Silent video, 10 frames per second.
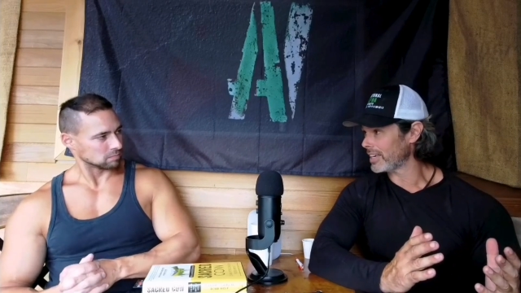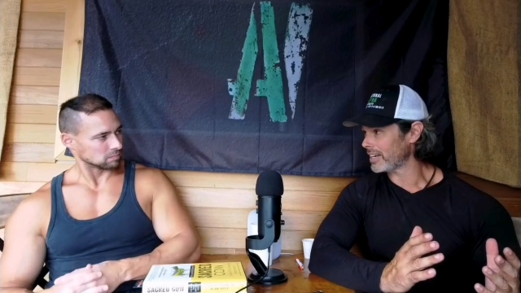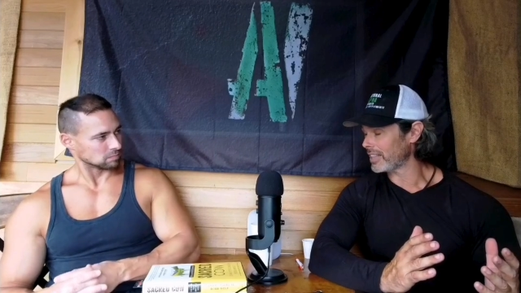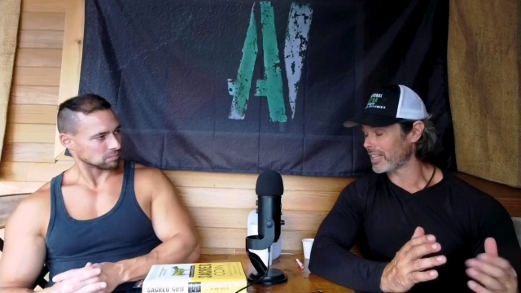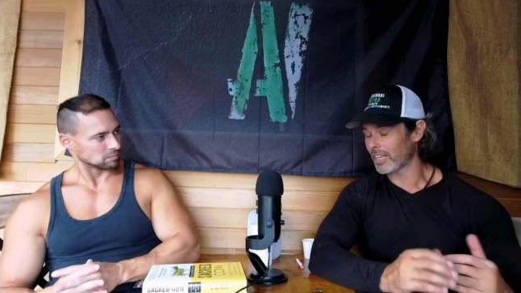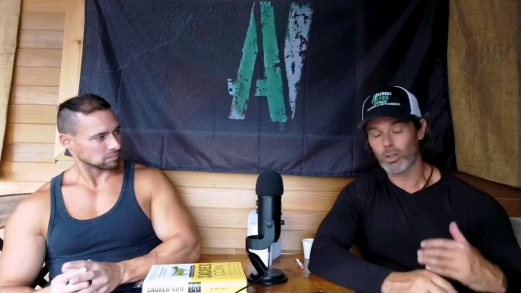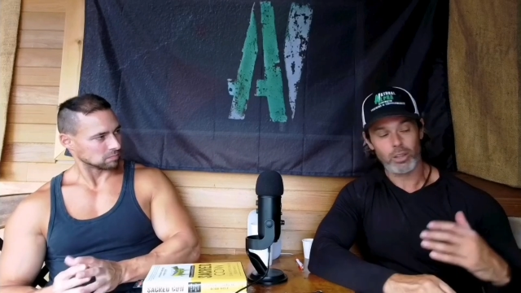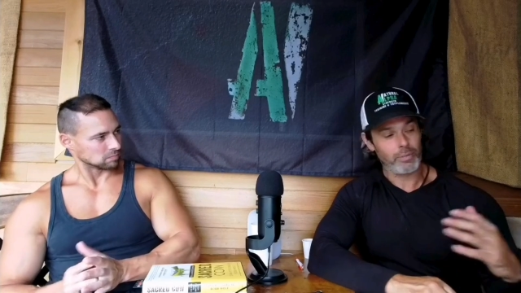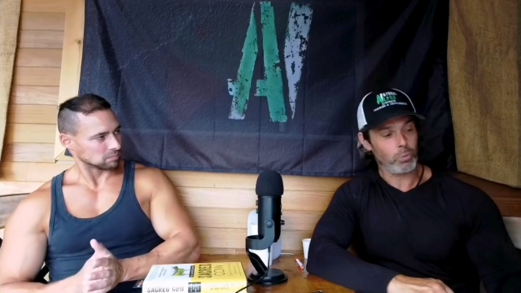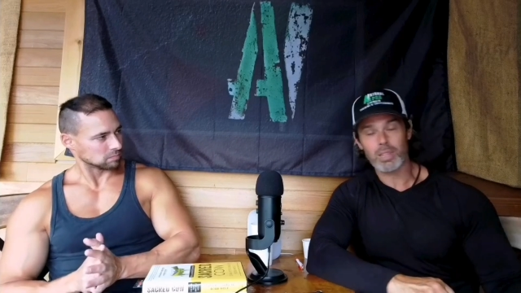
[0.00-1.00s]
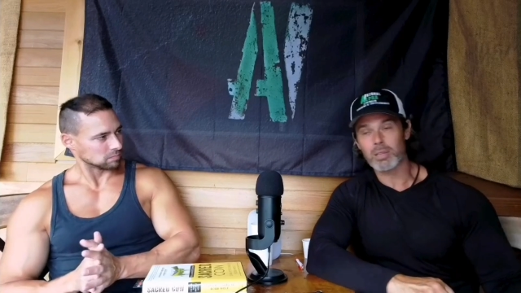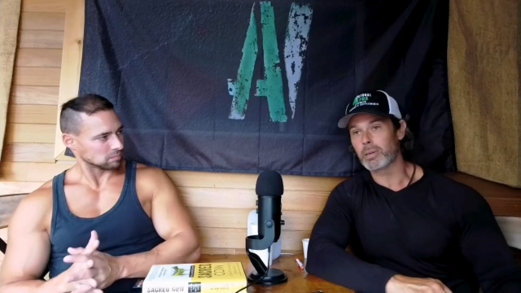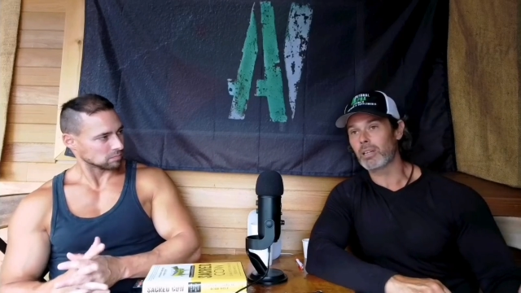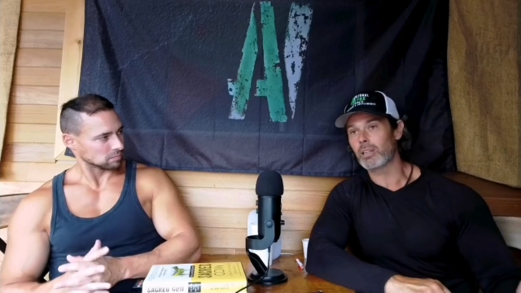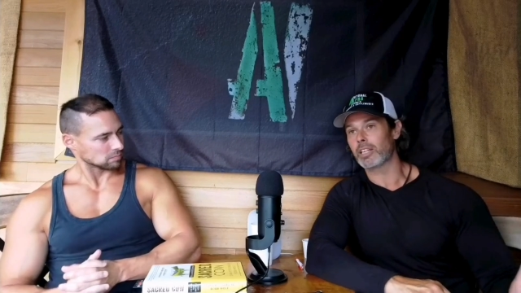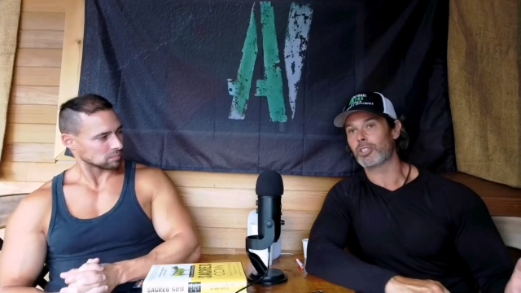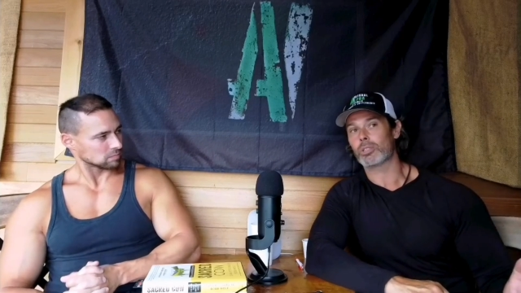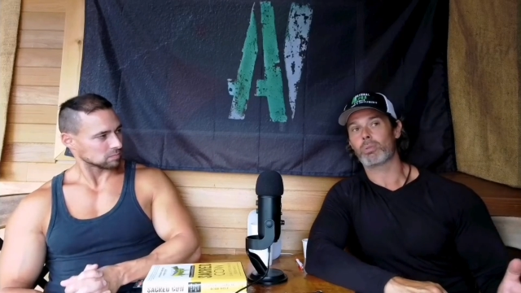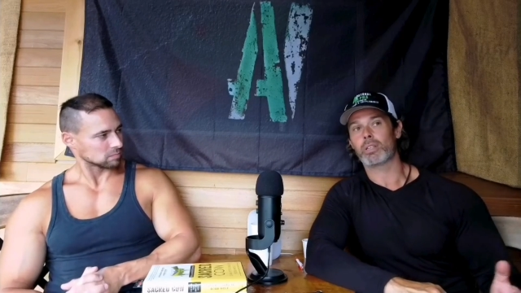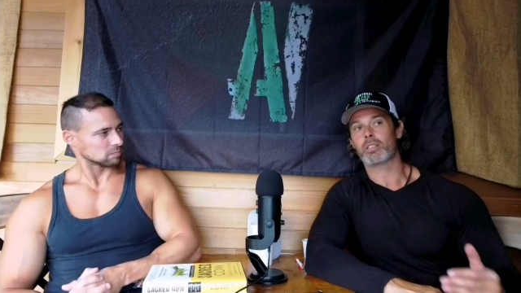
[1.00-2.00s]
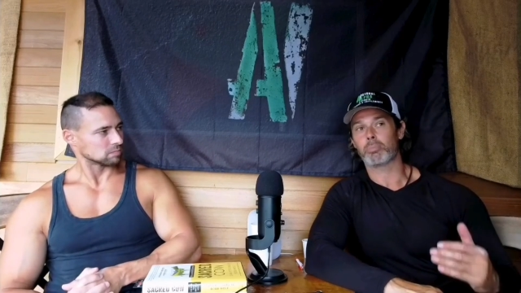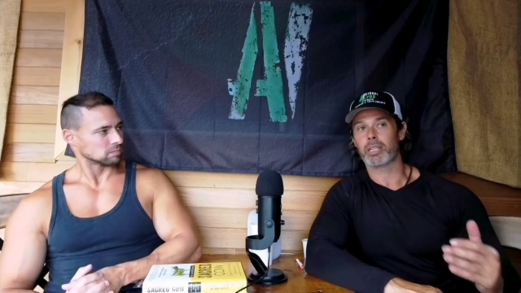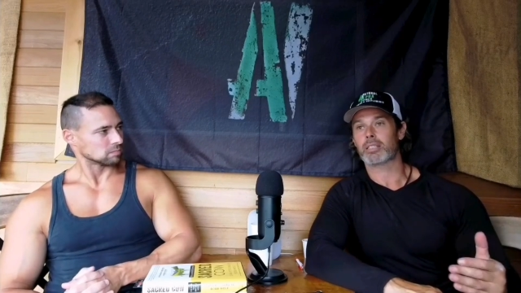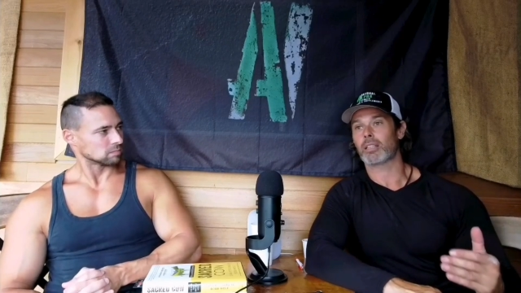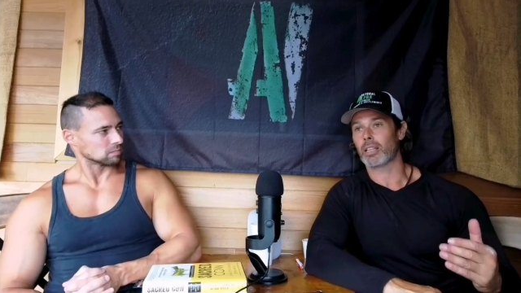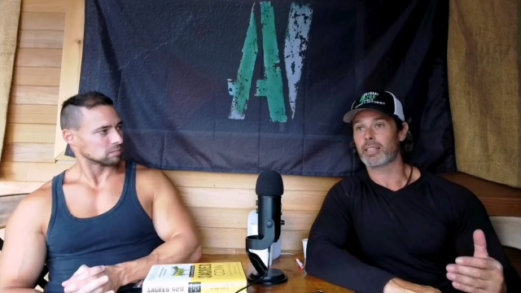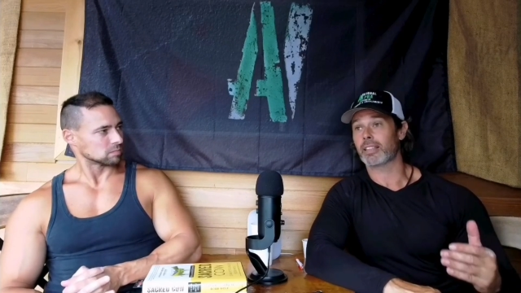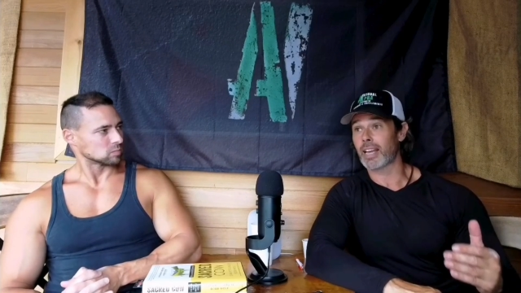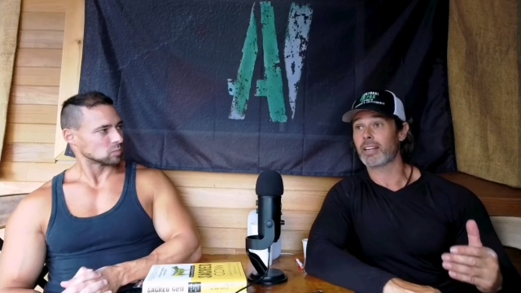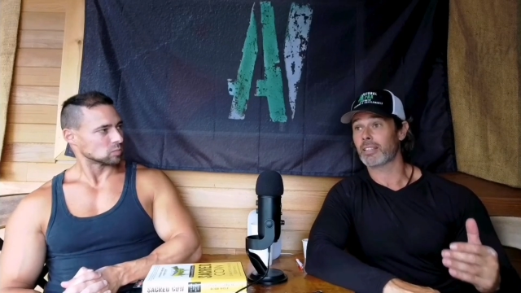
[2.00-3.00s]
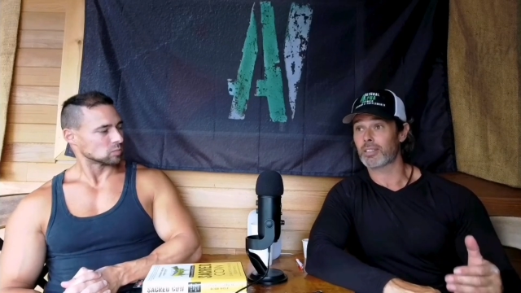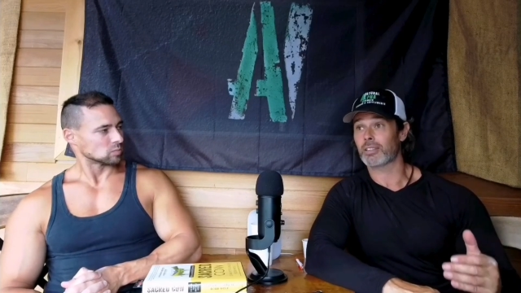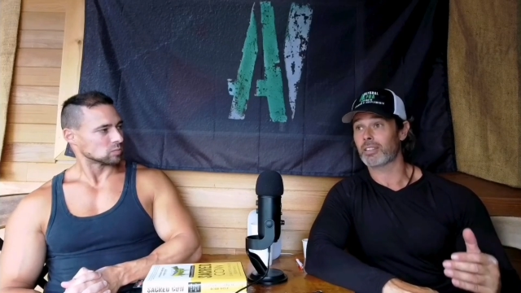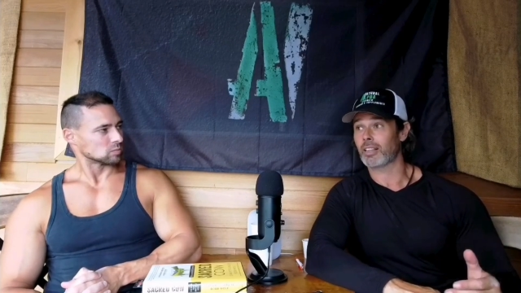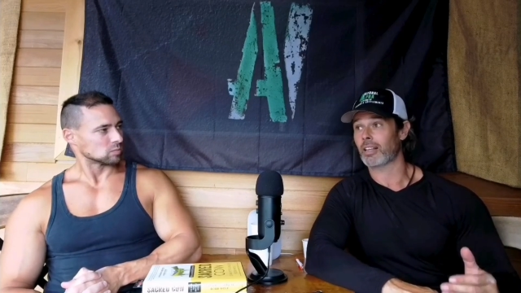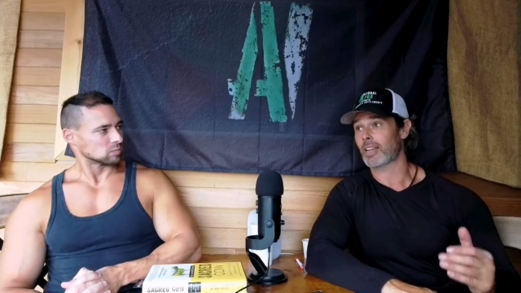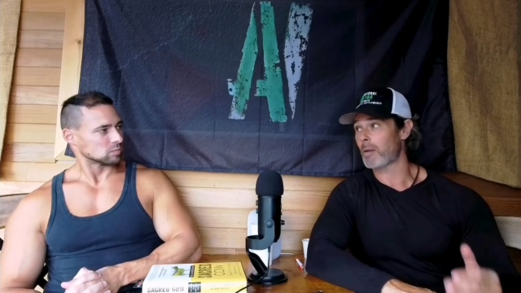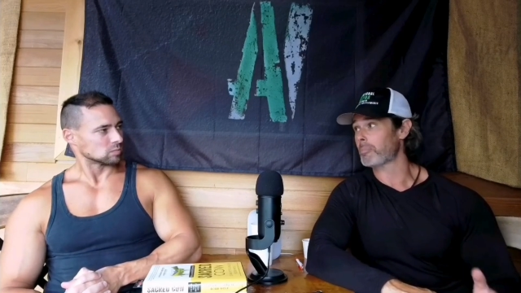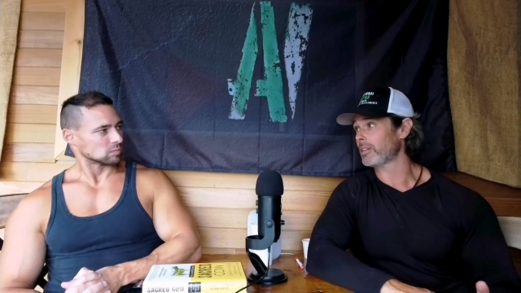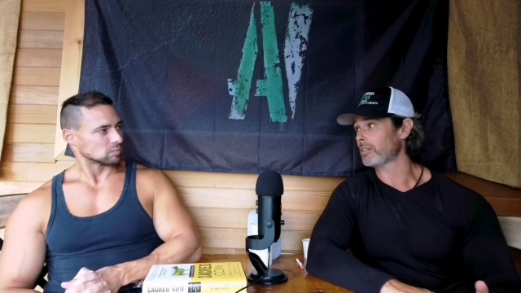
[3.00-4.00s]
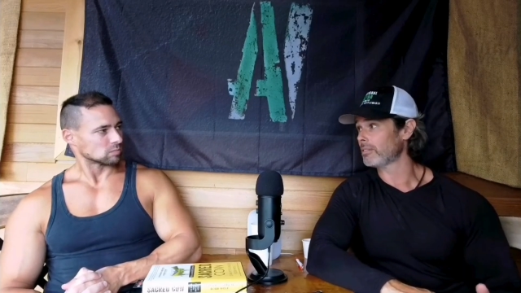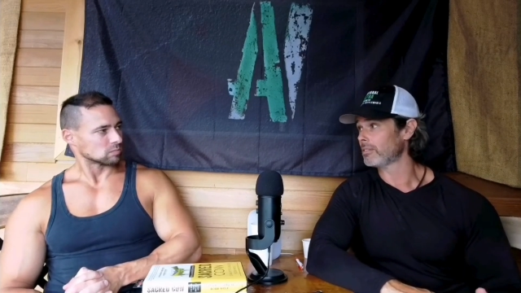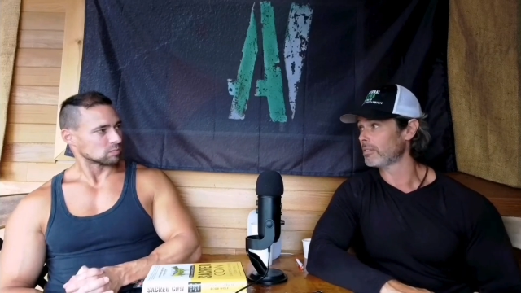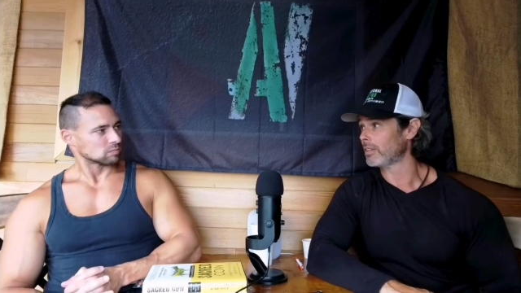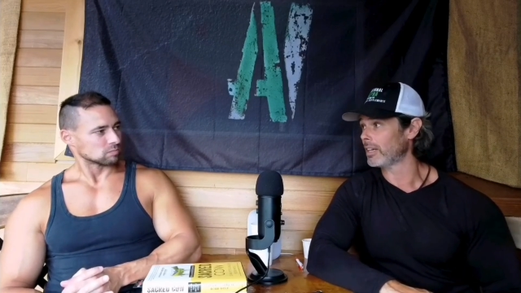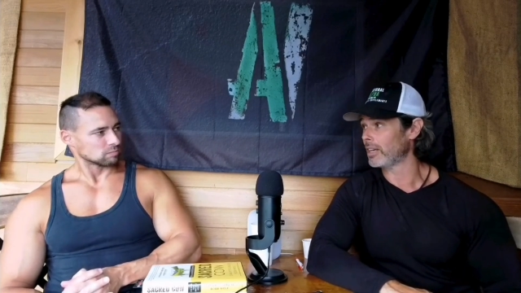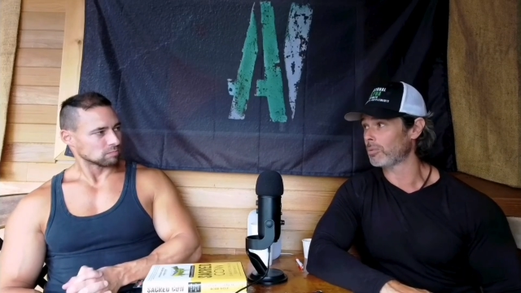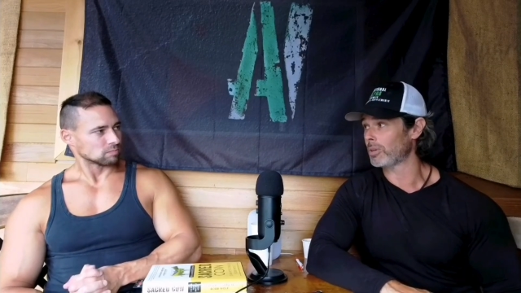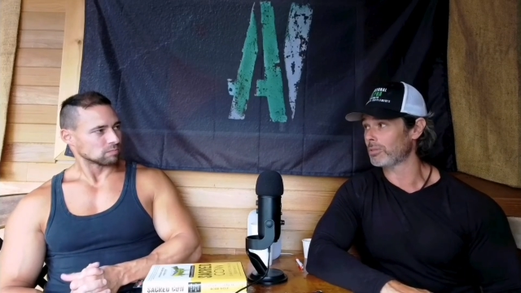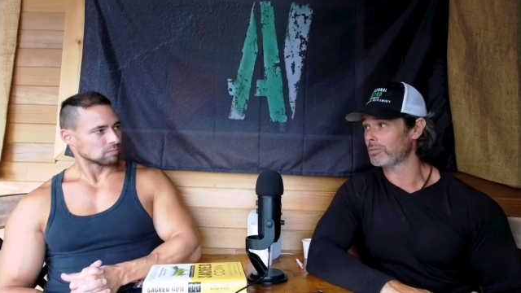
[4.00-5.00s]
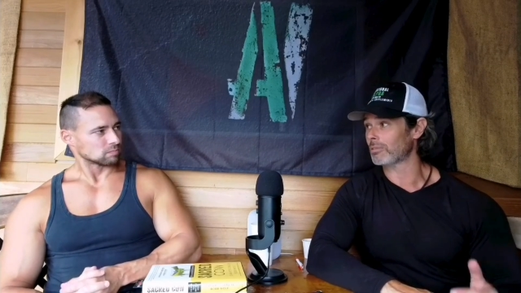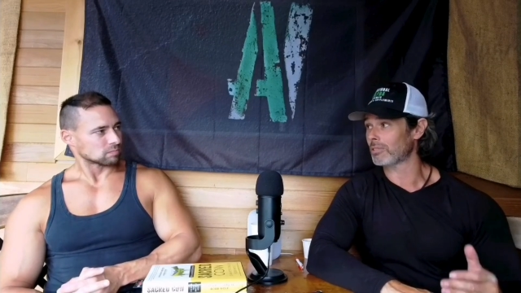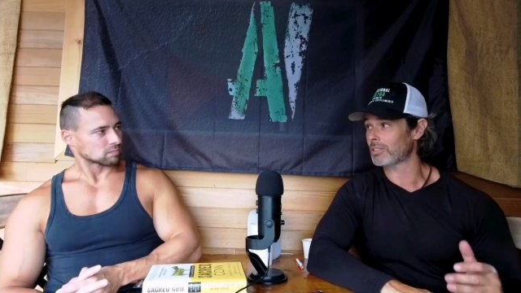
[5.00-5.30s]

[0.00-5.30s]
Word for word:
Speaker 1: add anything else? With the bill, I just wanted to bring it to light that that is a thing that's happening. And anyone who's